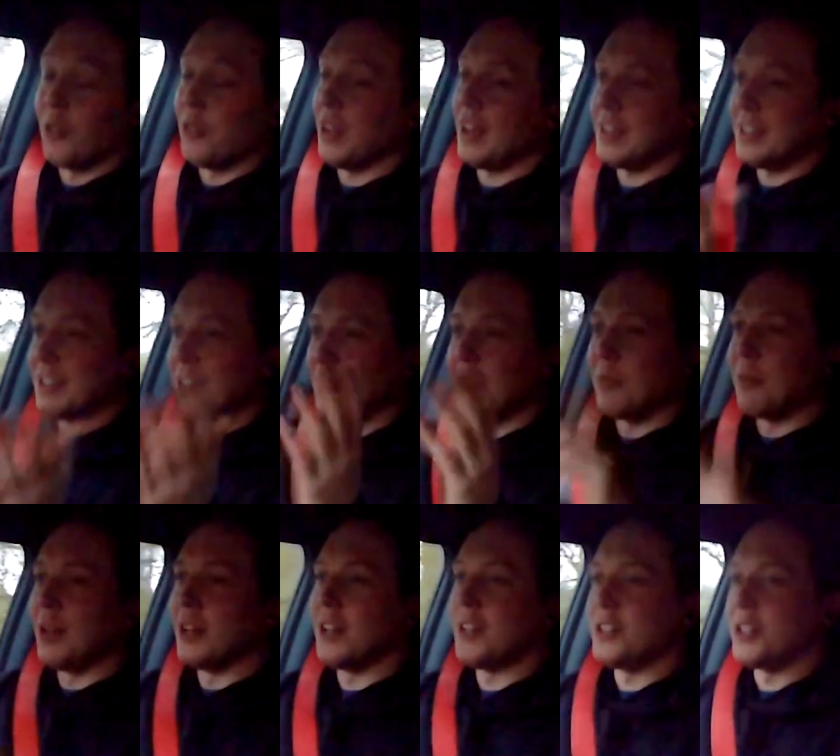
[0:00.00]
this, the
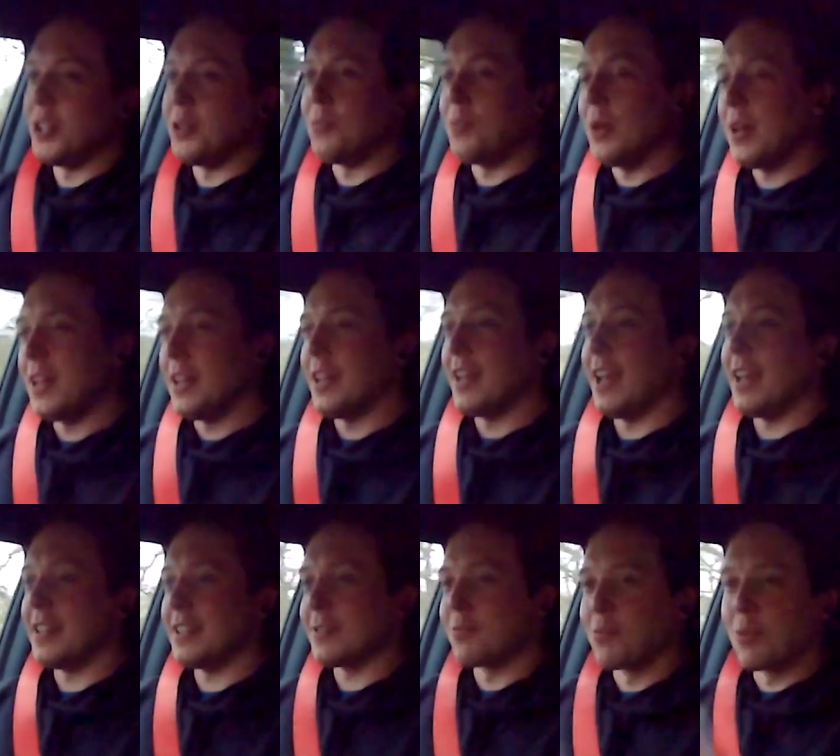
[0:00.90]
Mini GP.
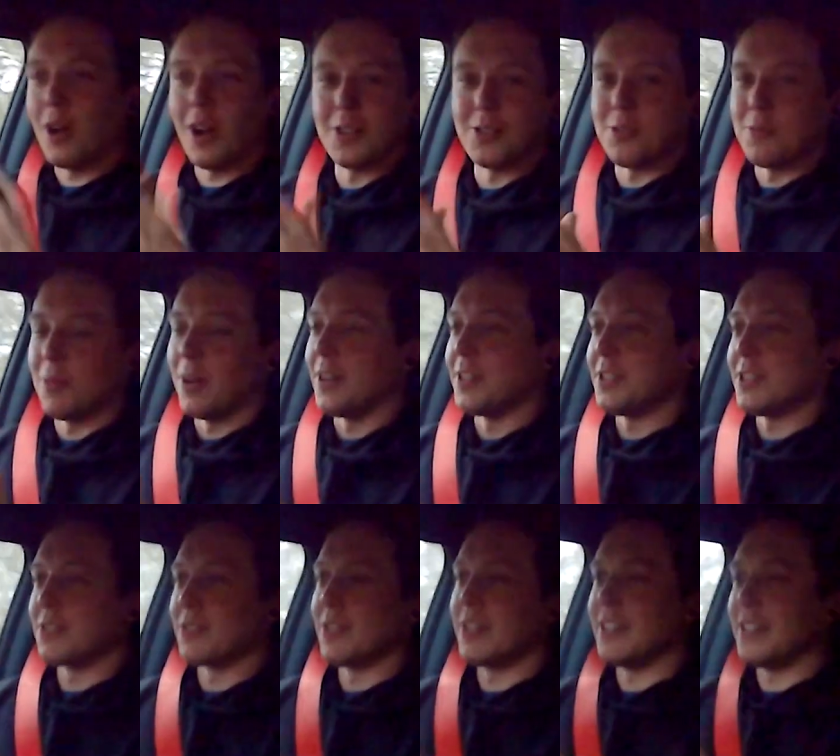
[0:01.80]
It's right up my
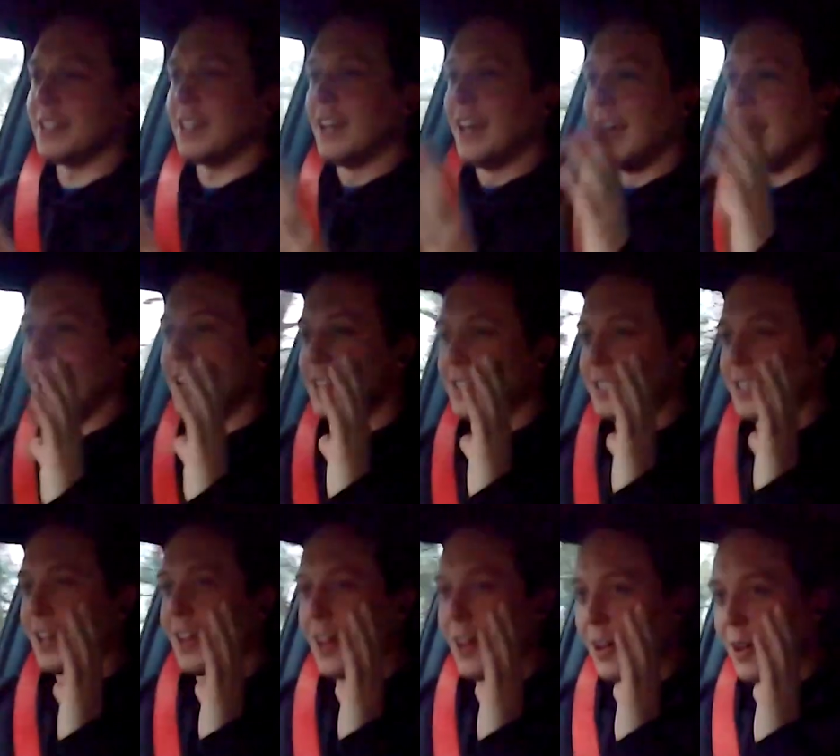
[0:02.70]
street. It's a
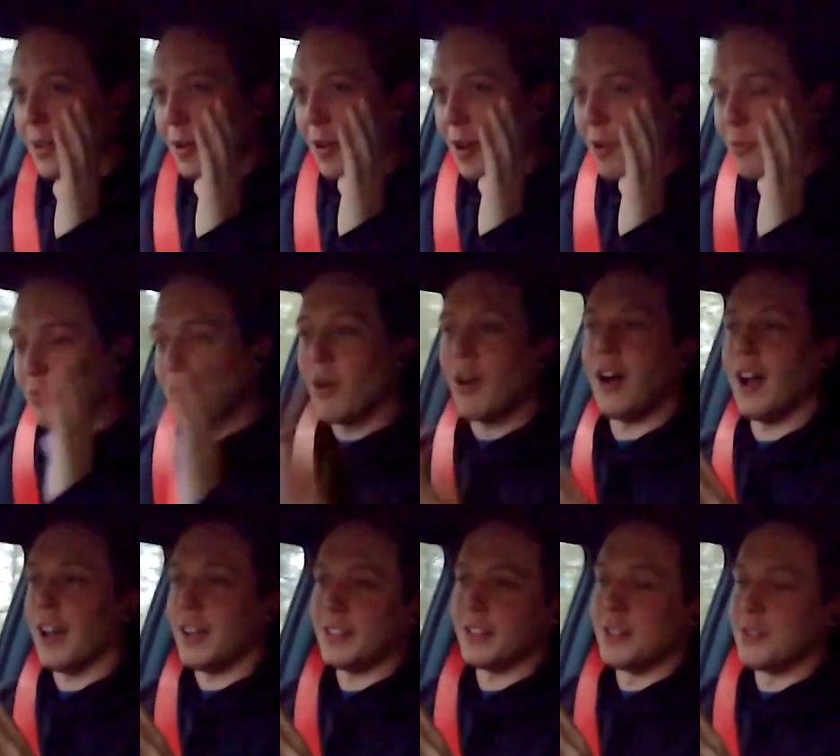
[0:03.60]

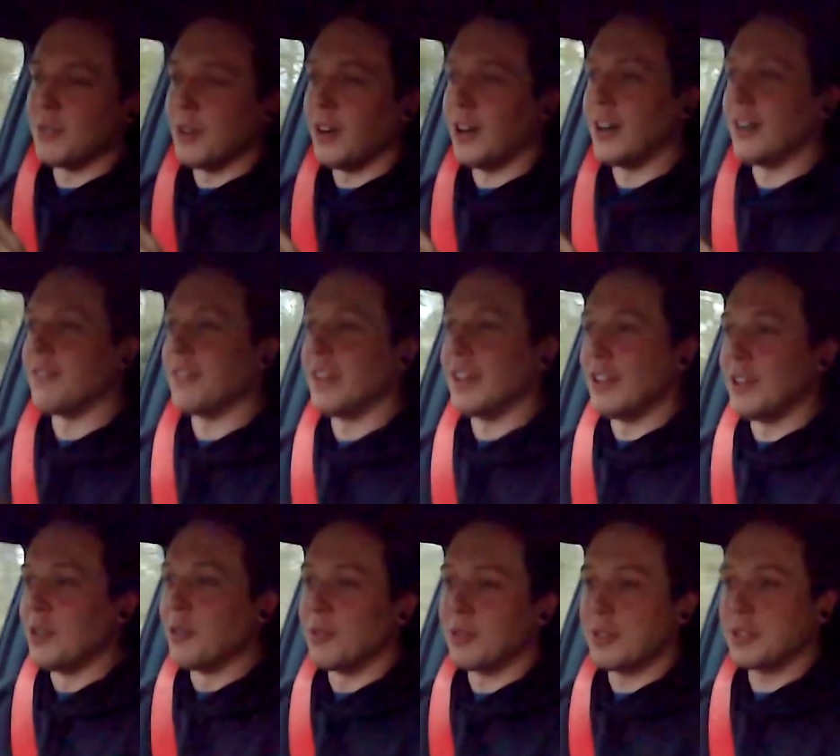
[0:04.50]
riot to drive. It
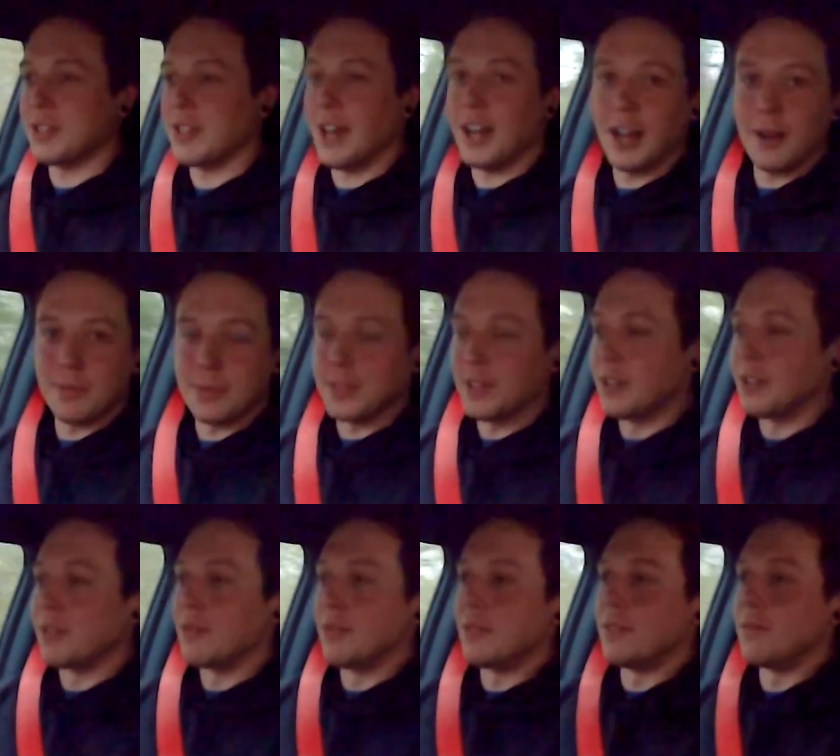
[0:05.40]
looks the
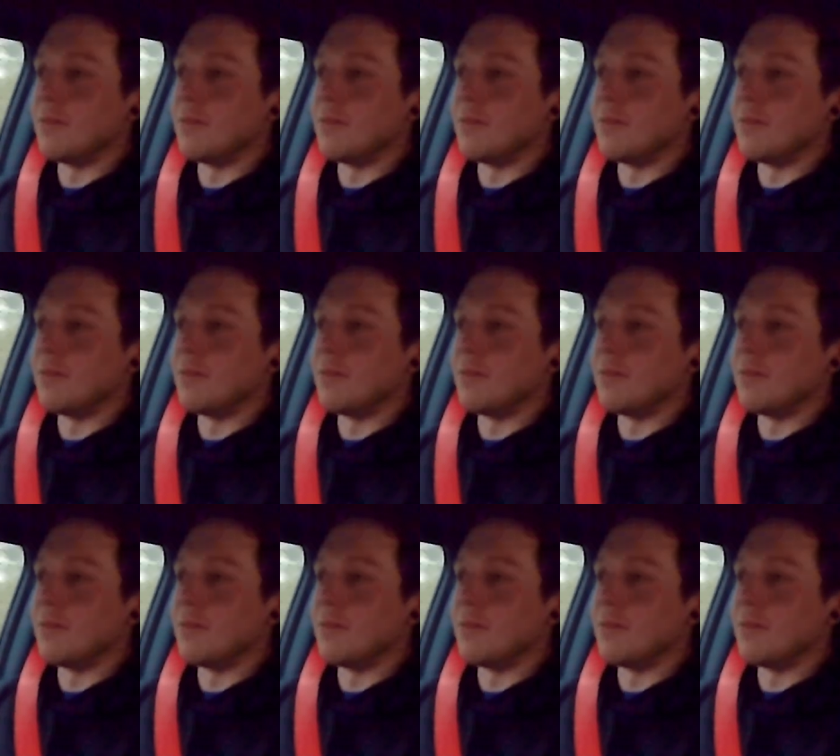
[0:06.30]
absolute